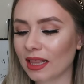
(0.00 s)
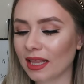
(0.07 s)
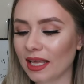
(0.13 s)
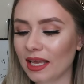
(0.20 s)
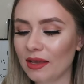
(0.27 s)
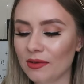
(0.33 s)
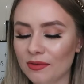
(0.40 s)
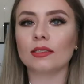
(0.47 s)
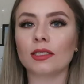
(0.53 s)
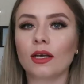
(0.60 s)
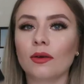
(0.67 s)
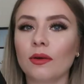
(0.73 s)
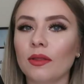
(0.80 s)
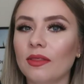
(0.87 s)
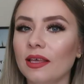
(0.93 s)
Cliff.
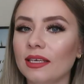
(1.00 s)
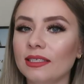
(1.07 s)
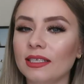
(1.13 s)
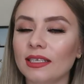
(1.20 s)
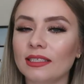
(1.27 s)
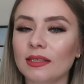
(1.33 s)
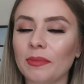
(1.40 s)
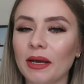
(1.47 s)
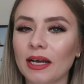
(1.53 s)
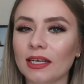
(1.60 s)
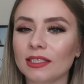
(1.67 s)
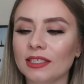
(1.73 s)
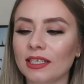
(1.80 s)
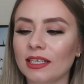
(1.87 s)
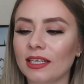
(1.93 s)
So this is the
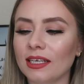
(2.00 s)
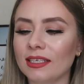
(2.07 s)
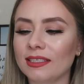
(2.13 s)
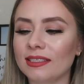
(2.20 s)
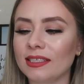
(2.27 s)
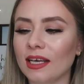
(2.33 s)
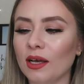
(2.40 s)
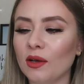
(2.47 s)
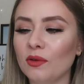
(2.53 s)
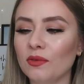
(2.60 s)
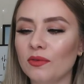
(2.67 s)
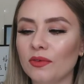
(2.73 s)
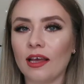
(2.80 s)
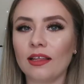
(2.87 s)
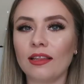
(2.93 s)
packaging
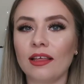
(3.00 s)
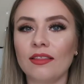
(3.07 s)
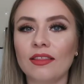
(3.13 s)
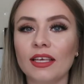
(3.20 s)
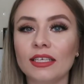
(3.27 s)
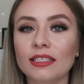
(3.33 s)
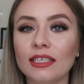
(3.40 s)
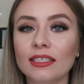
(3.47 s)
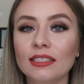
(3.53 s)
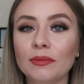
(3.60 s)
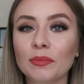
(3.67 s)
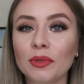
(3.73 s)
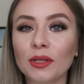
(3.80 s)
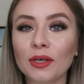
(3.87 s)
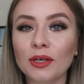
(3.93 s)
itself. And then this is
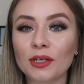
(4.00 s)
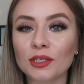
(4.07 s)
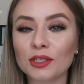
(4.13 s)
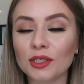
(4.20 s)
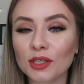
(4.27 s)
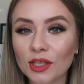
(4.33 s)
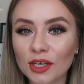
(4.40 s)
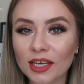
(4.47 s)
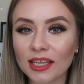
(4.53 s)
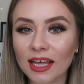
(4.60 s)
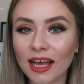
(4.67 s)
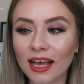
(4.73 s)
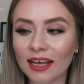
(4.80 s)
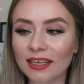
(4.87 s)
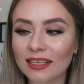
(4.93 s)
the blush. Look at
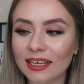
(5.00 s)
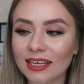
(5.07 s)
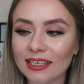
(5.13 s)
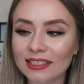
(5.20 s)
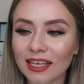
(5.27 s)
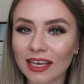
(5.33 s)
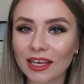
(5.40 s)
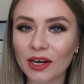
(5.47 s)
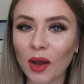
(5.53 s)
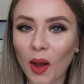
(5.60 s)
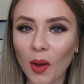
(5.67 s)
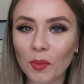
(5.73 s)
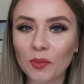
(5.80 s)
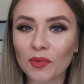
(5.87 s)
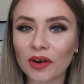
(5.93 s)
that. It's like an
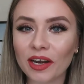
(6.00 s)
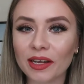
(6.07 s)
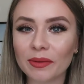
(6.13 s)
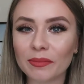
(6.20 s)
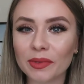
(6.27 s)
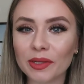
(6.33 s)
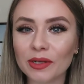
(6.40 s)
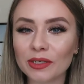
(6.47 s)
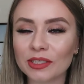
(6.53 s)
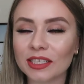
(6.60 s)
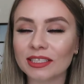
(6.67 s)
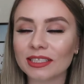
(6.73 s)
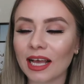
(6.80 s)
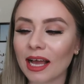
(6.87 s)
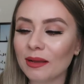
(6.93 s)
ombre blush.
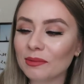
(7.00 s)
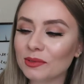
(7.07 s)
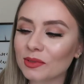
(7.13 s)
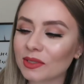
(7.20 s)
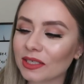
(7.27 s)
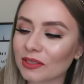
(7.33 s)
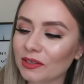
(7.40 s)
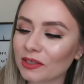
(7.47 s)
It's absolutely